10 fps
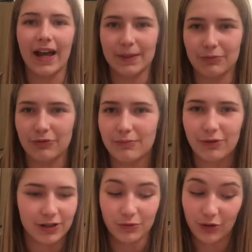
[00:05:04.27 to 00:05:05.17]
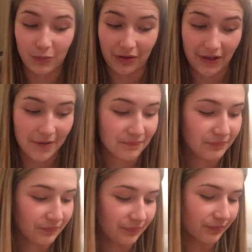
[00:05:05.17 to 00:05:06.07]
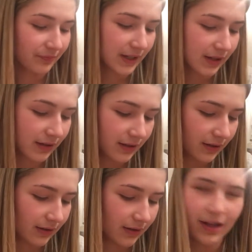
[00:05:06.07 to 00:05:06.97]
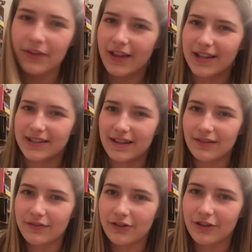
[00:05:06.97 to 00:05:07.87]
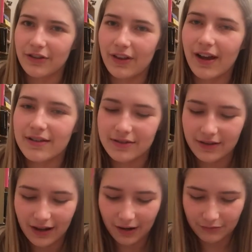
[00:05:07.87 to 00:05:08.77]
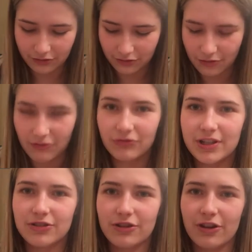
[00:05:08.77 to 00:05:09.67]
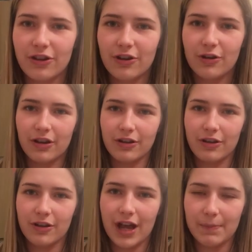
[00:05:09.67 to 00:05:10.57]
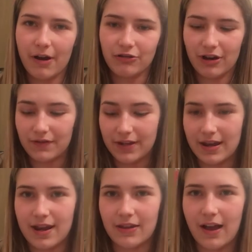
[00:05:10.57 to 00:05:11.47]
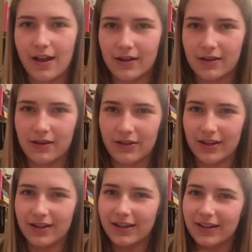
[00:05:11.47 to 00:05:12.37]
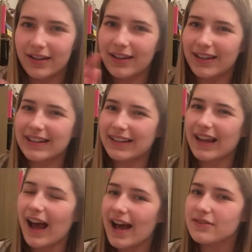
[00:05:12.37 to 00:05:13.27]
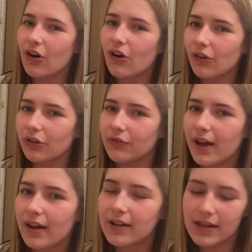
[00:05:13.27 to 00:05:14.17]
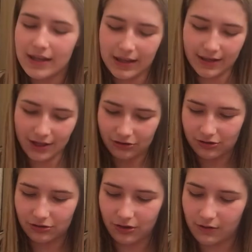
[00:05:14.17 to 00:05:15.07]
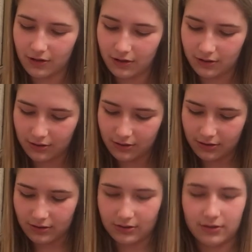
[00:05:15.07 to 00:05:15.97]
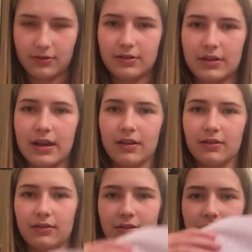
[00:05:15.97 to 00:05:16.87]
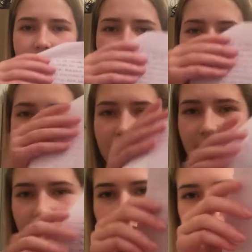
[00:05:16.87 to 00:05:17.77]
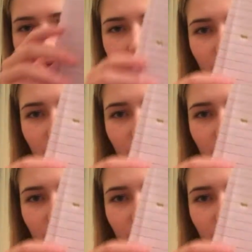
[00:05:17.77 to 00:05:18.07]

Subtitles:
argument, because we don't want that. I think that's it for that. So now I'm just going to read you a paragraph in here that I think has all of that in it, just to show you. So then you can see, I'm